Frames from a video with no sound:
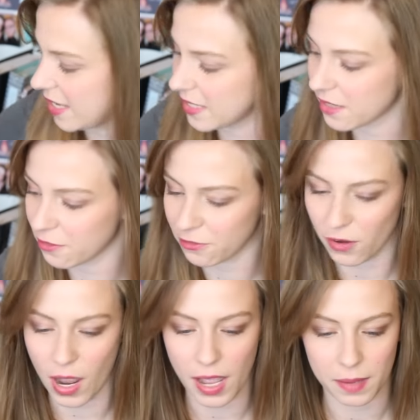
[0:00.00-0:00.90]
is
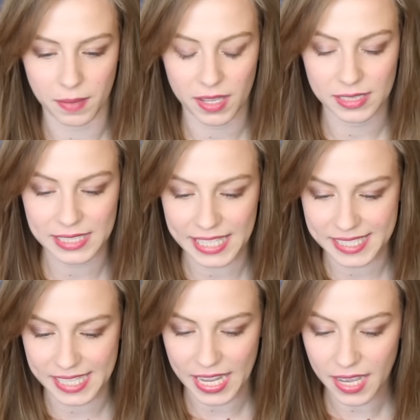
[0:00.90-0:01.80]
from
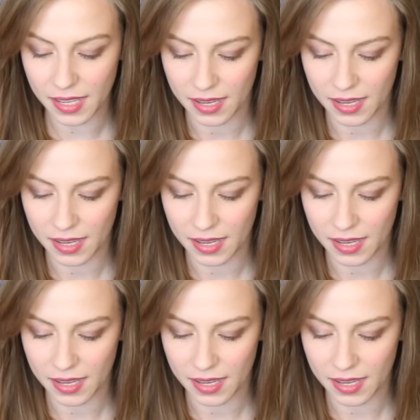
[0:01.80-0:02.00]
Lizzie